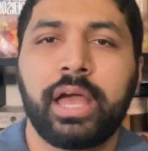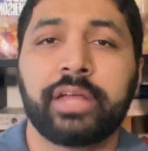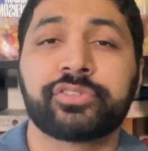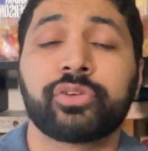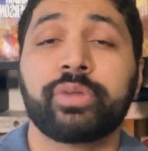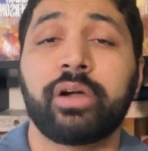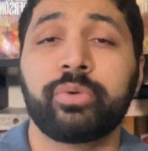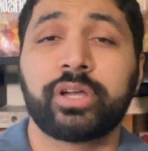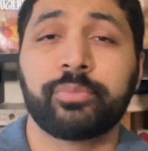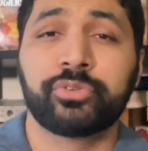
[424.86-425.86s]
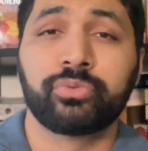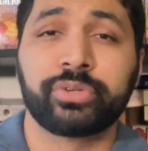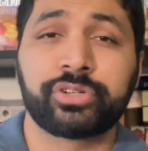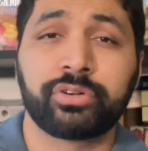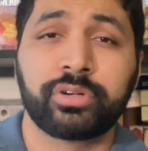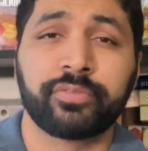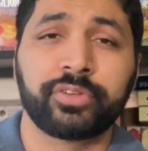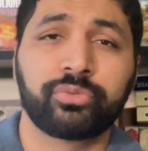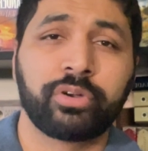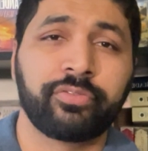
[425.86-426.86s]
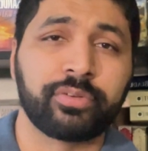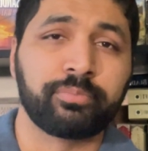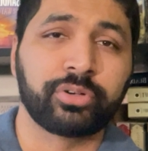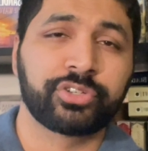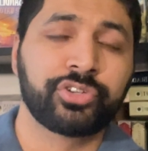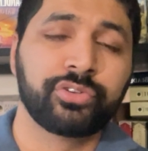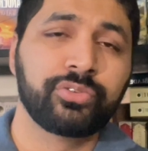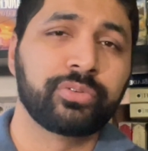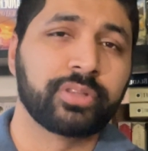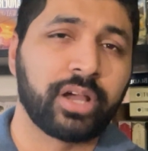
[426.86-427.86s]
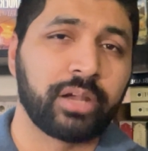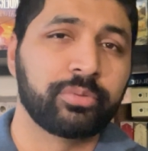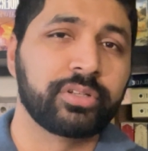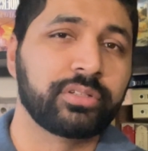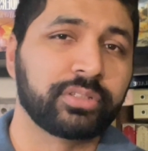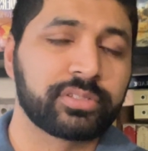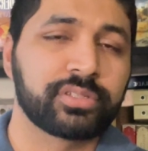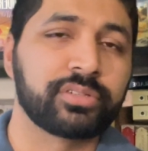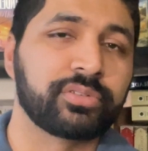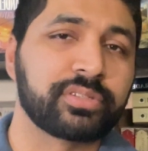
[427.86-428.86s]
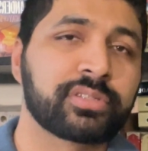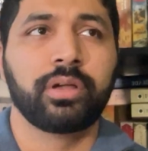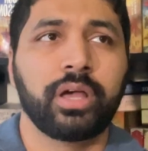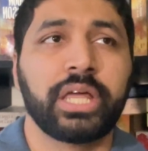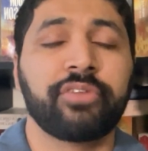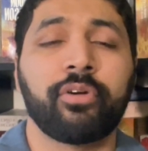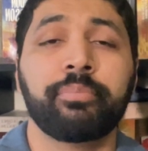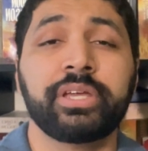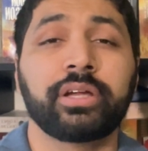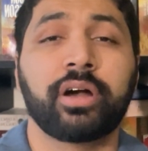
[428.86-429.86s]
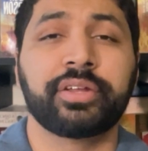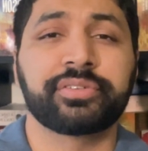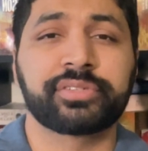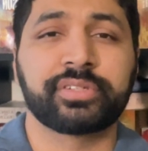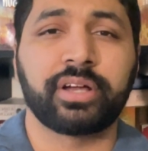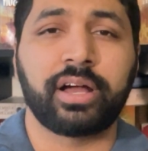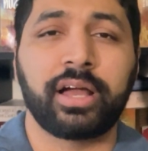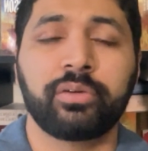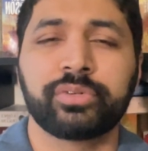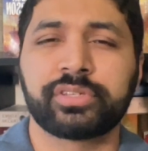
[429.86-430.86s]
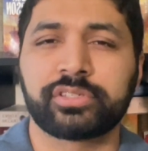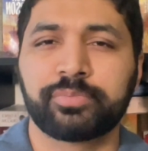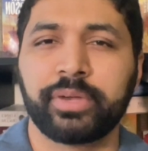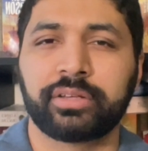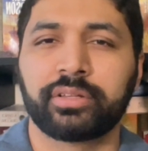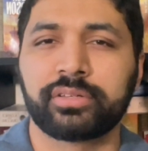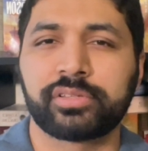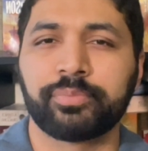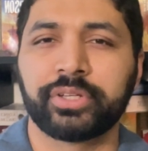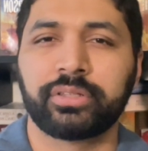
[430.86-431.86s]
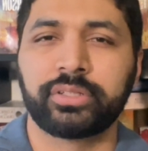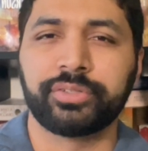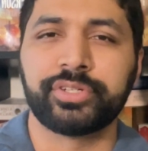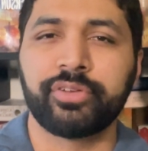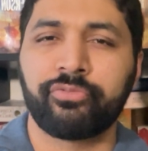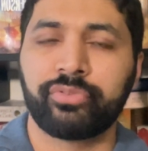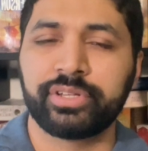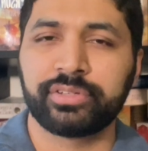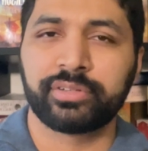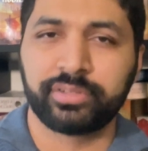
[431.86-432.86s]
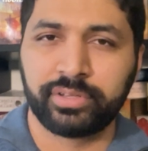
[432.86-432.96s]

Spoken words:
And so now we come to Return of the Griffin, book 2 in the Hybrid Helix series. And if I'm being honest, I was expecting something a little different,